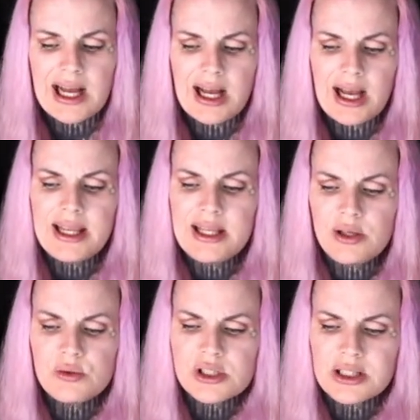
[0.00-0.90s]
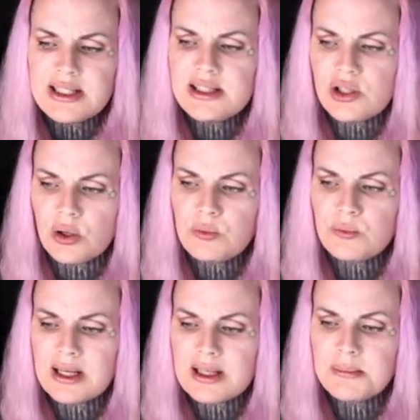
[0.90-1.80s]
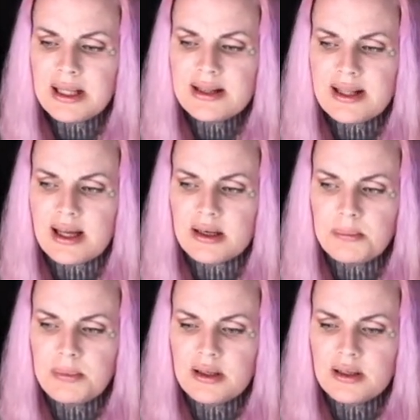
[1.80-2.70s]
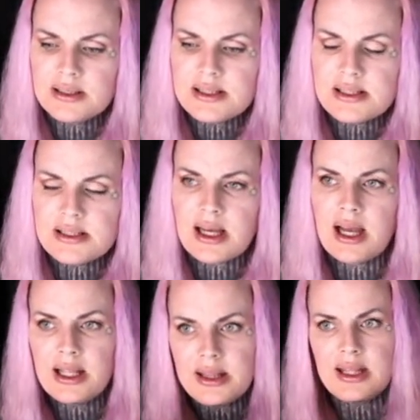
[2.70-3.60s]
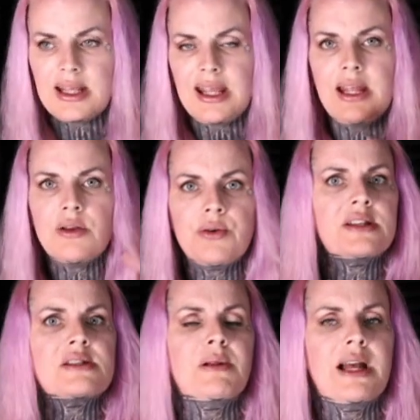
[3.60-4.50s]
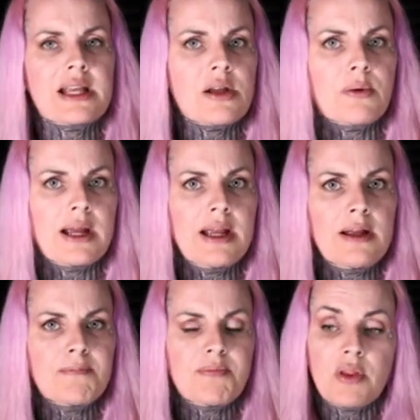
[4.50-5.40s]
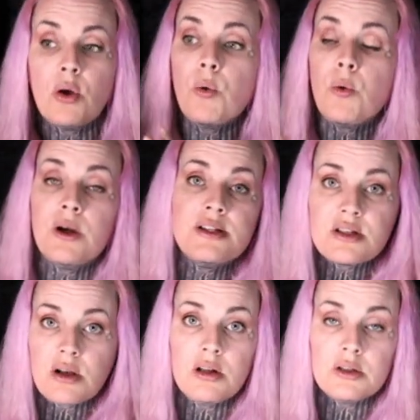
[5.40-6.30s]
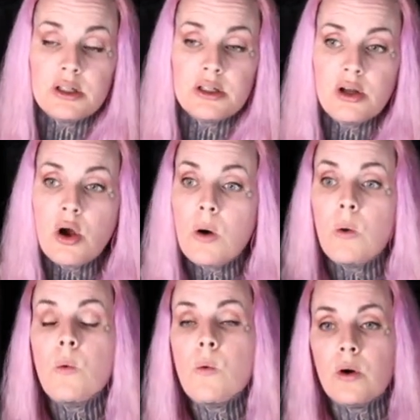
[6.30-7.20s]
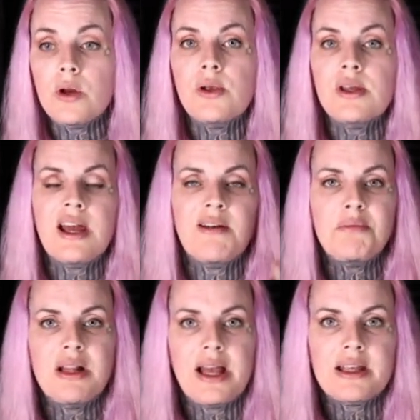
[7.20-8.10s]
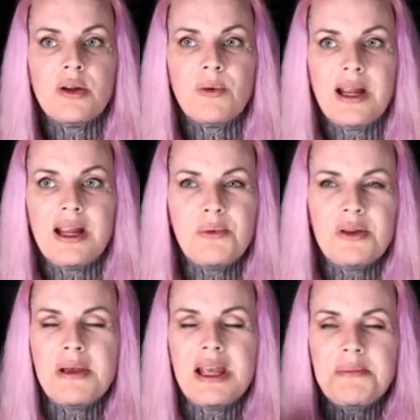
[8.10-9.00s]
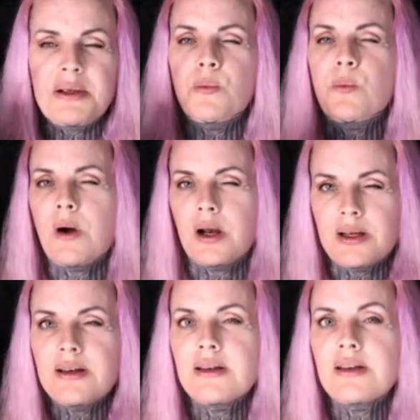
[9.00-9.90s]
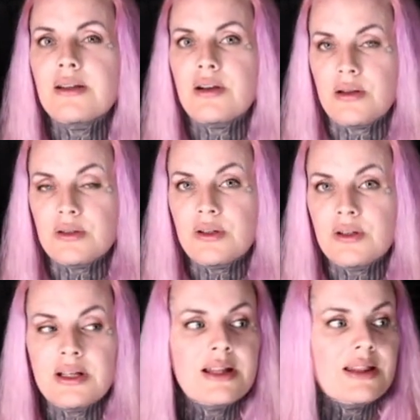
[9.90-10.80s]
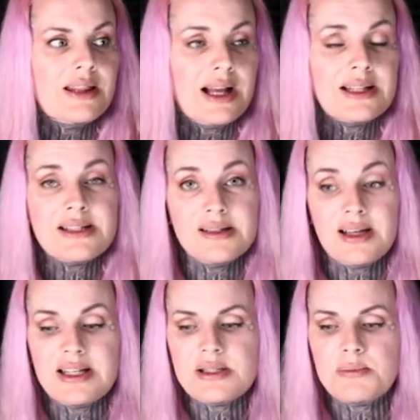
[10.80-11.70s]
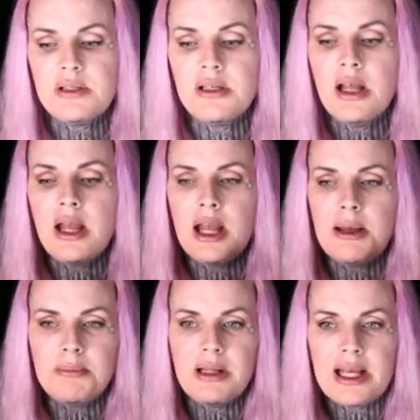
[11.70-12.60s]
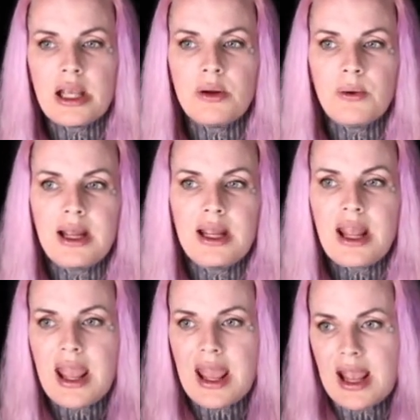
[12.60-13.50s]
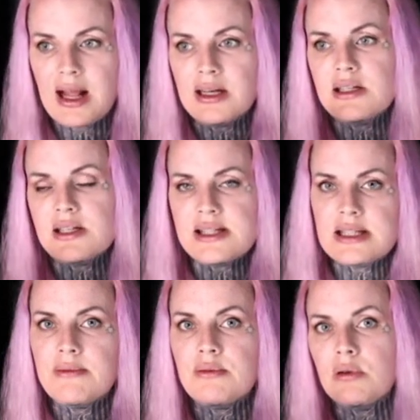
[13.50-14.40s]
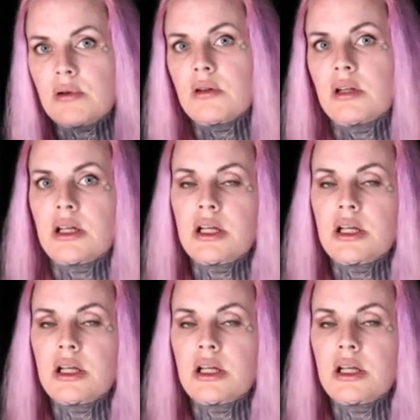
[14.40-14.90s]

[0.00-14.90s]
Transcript: I usually don't recommend that because I think either it's black and gray or it's color. Or you can have black and gray with maybe one color. That's nice. But black and gray and several